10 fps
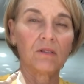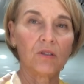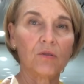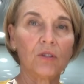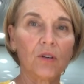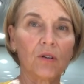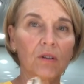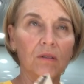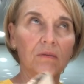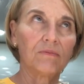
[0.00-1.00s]
to
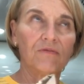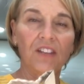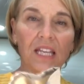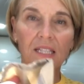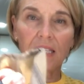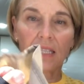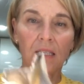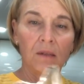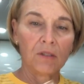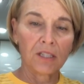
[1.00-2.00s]
your feet,
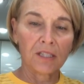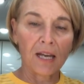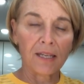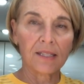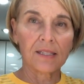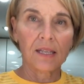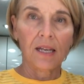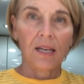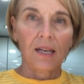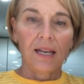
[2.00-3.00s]
which is nice.
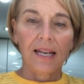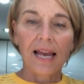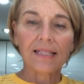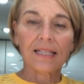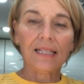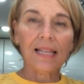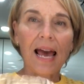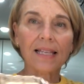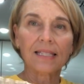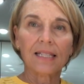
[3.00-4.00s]
It has an
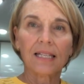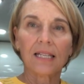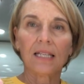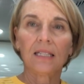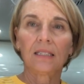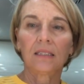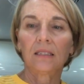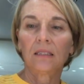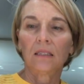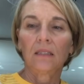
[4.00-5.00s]
elastic,
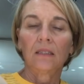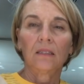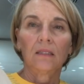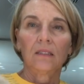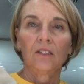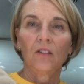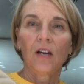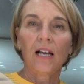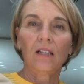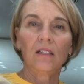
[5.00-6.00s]
so you
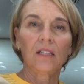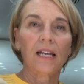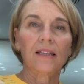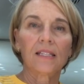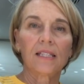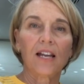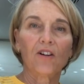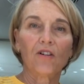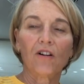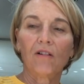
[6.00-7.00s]
kind of look like the
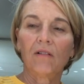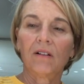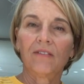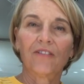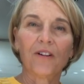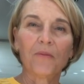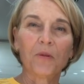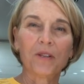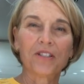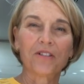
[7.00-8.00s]
Scarecrow from The
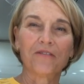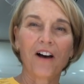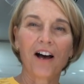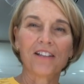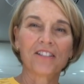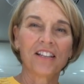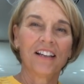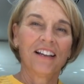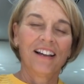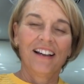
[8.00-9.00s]
Wizard of Oz
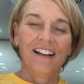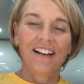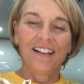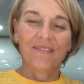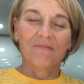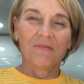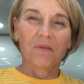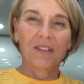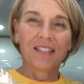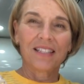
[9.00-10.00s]

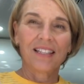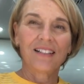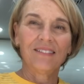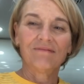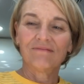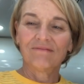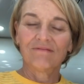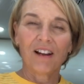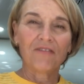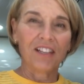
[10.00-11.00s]
with this little
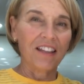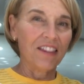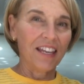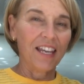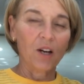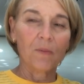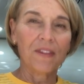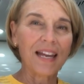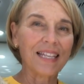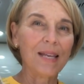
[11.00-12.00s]
ruffly thing here, but
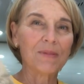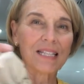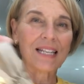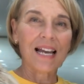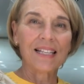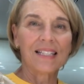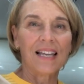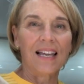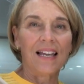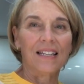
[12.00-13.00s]
that keeps it nice,
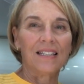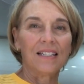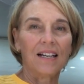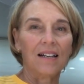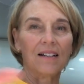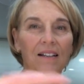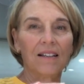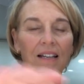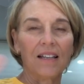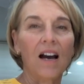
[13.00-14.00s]
and
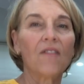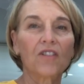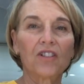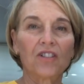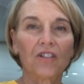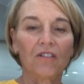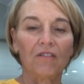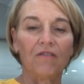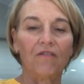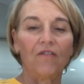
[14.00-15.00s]
it covers your
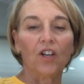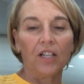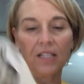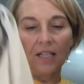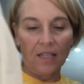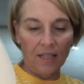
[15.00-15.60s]
foot.